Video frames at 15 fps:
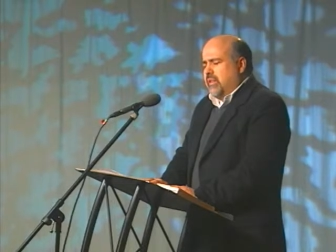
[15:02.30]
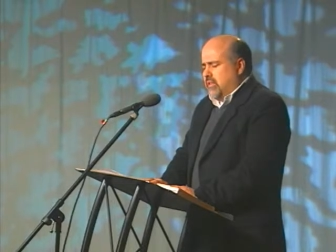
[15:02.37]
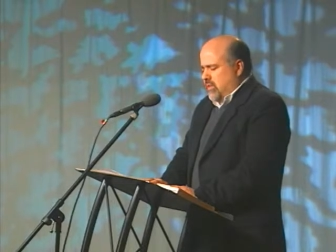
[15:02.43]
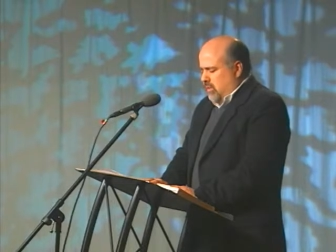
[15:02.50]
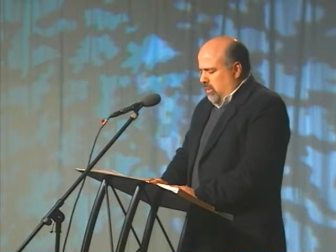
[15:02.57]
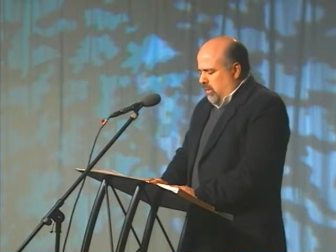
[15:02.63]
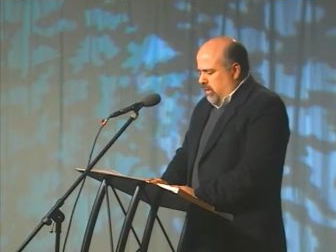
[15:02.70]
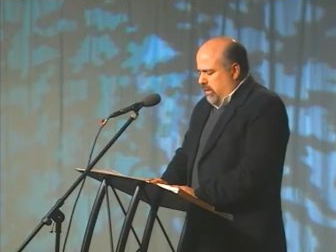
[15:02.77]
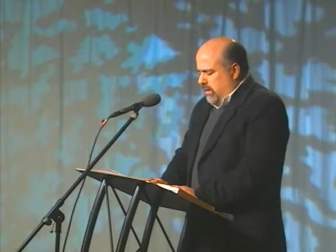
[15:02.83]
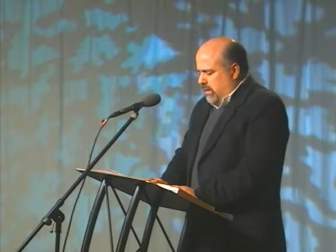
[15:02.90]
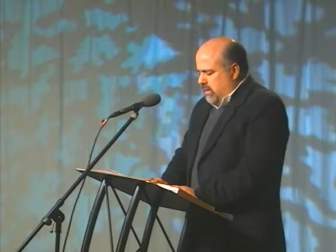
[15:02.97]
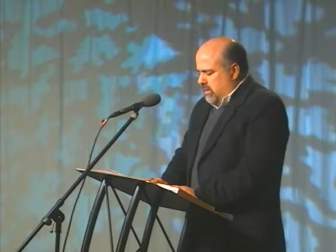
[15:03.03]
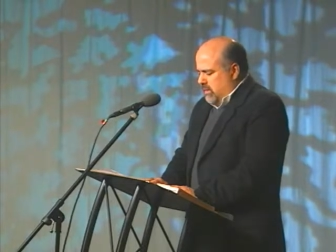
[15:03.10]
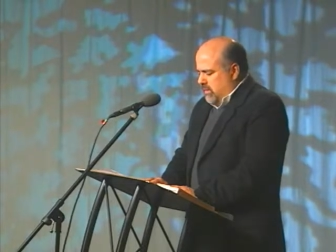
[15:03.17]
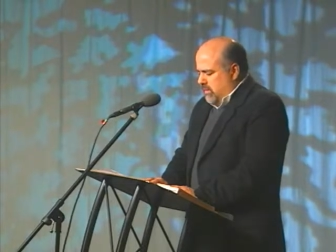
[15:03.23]
is
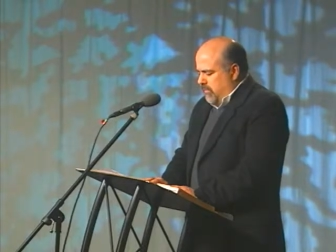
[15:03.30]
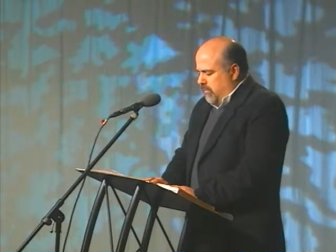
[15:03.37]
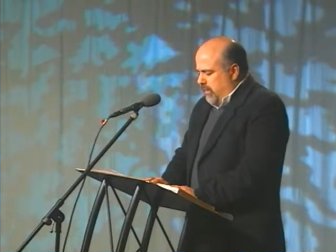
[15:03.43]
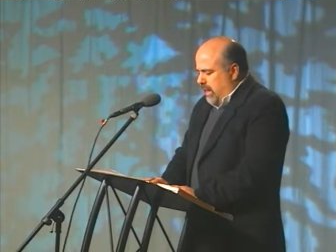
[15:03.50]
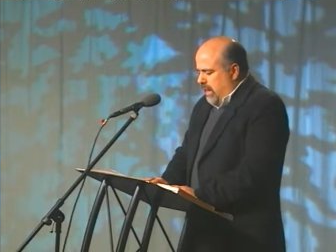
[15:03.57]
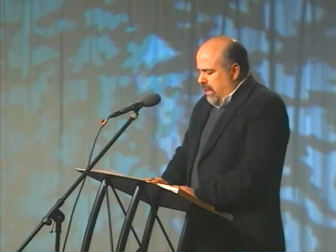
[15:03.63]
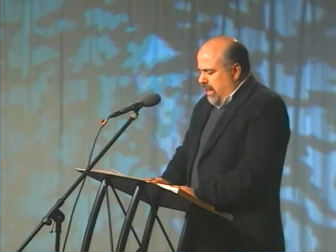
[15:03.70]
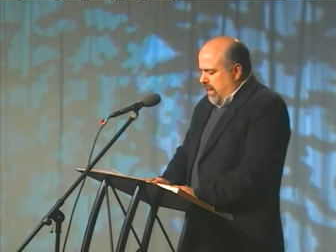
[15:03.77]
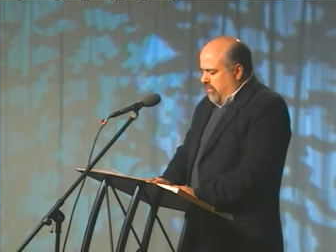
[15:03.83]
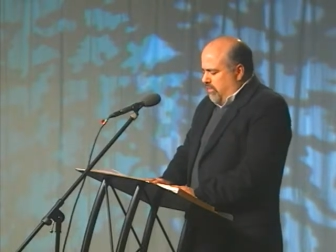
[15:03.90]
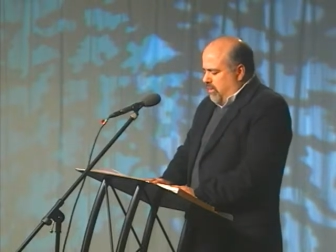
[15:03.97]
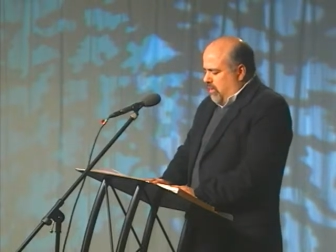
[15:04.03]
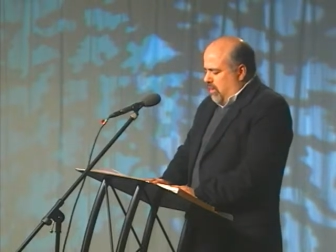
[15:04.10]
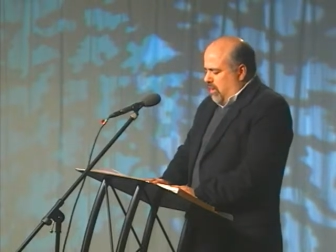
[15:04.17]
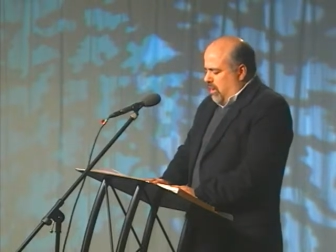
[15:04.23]
glorious. And
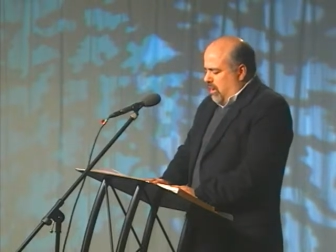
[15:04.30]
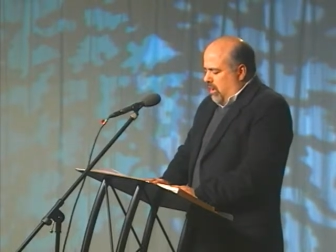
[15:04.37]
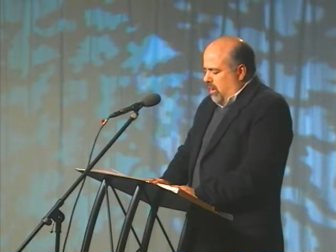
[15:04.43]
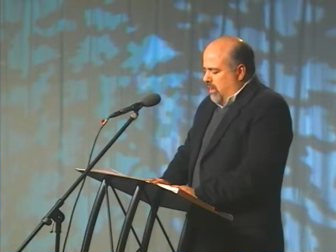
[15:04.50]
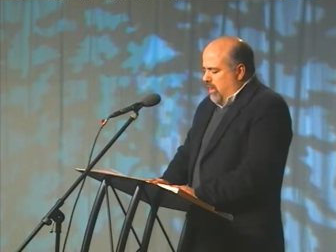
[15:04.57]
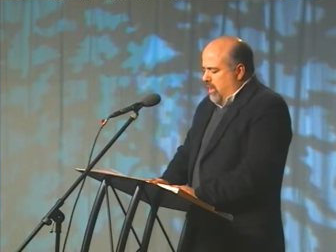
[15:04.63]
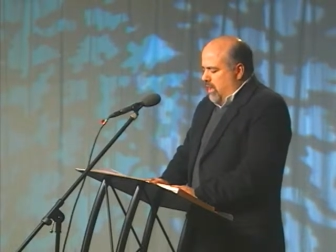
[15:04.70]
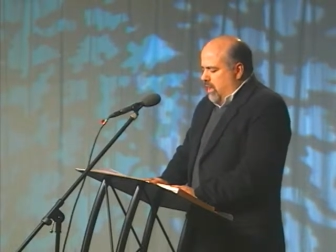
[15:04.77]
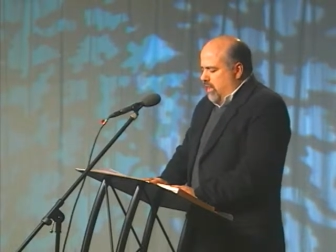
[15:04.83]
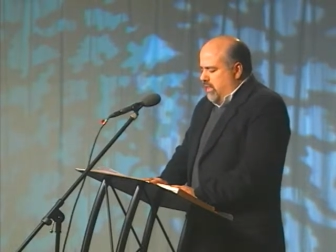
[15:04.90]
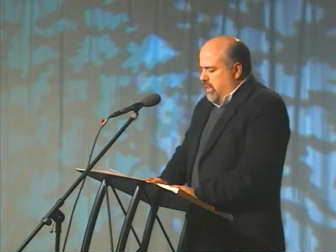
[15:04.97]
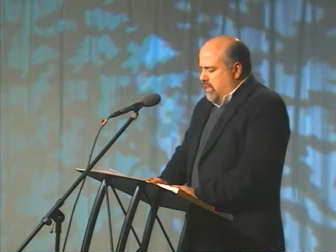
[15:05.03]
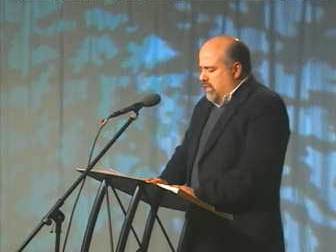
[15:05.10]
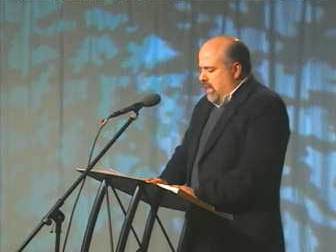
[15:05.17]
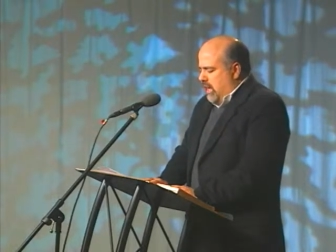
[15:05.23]
after all,
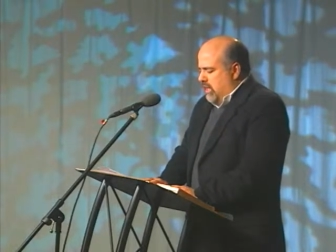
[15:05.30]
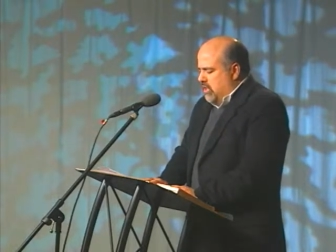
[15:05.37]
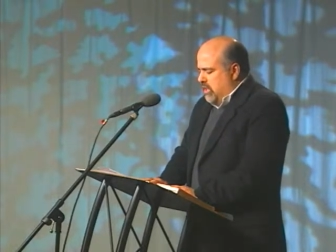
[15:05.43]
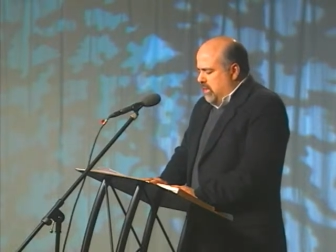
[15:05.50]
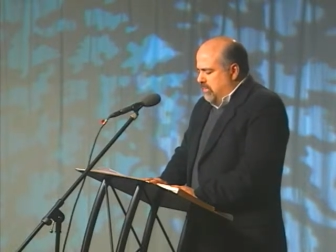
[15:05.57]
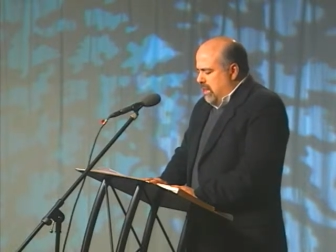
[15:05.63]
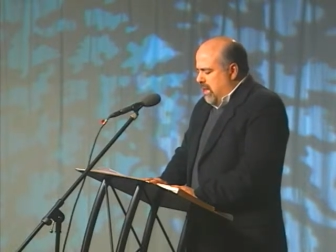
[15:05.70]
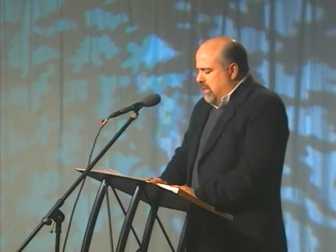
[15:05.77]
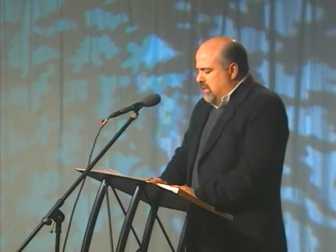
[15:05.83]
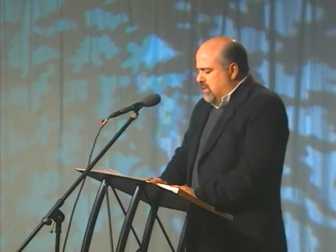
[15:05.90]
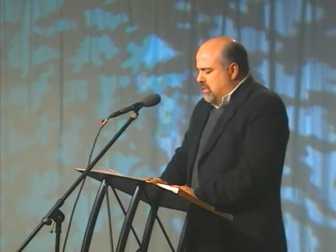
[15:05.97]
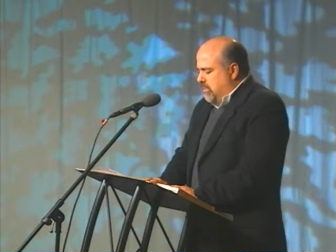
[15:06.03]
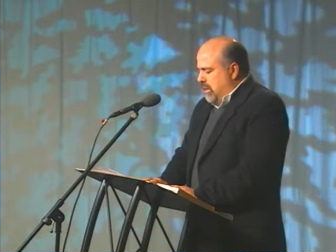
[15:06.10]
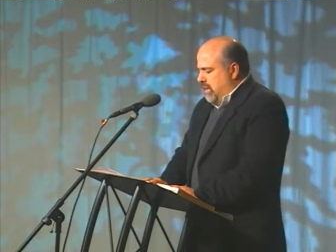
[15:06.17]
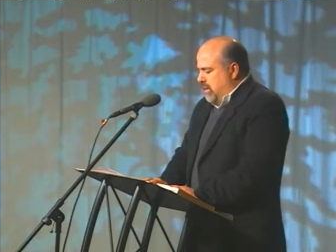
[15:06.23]
these aging men in
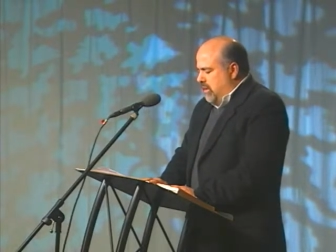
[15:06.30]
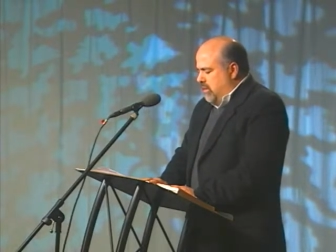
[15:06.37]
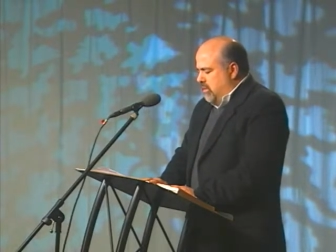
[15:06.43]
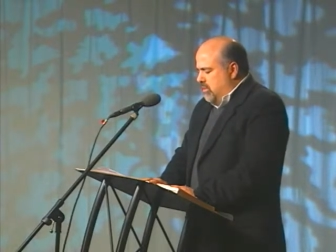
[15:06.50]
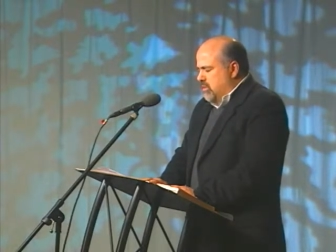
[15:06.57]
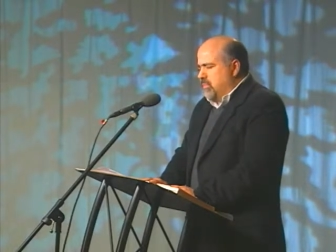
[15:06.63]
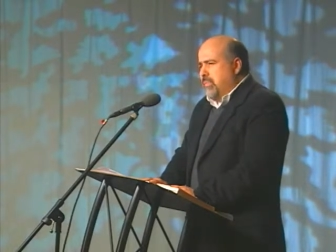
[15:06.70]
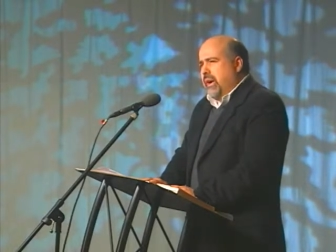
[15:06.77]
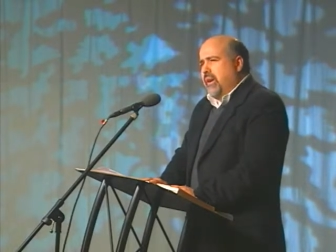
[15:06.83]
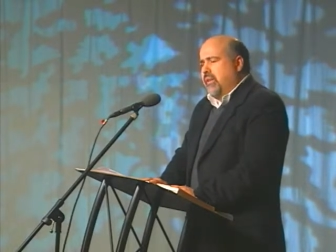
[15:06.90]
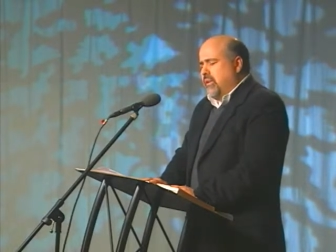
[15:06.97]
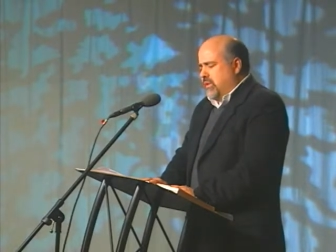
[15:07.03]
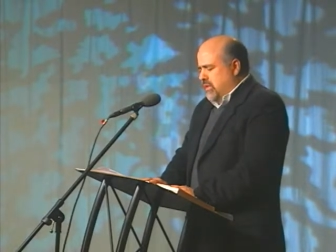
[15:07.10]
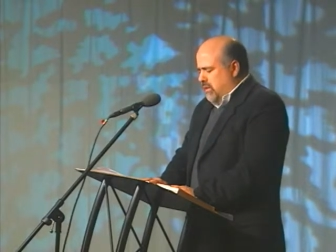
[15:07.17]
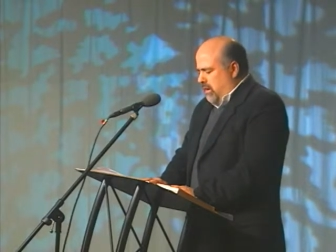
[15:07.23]
Speedos bear
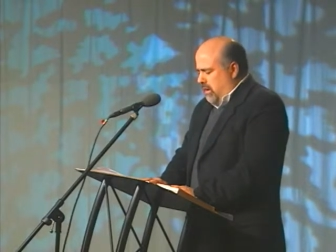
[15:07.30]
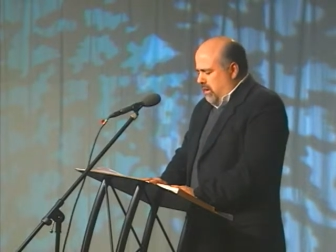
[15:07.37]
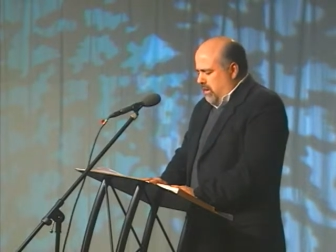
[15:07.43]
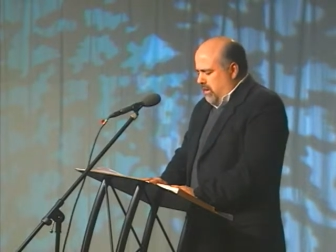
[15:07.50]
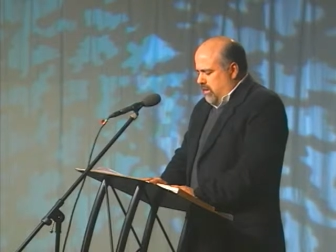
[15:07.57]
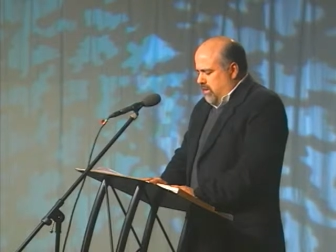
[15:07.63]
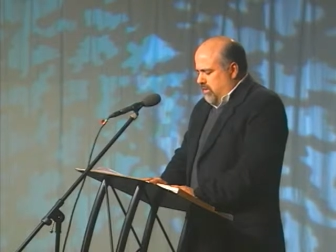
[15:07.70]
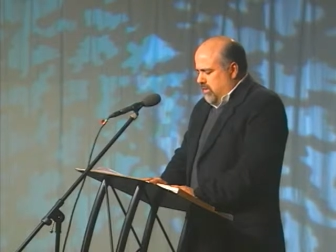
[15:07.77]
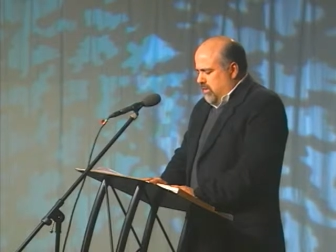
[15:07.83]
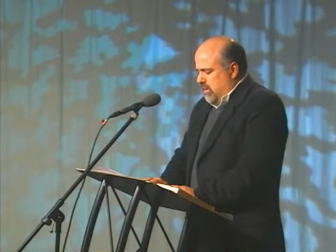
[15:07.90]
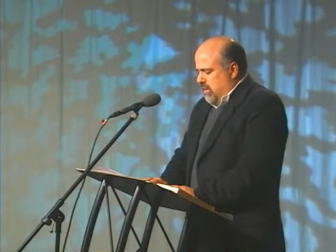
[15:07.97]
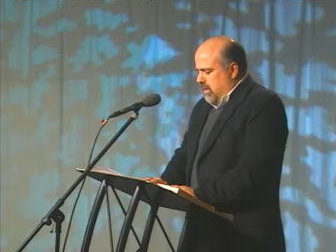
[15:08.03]
the scars,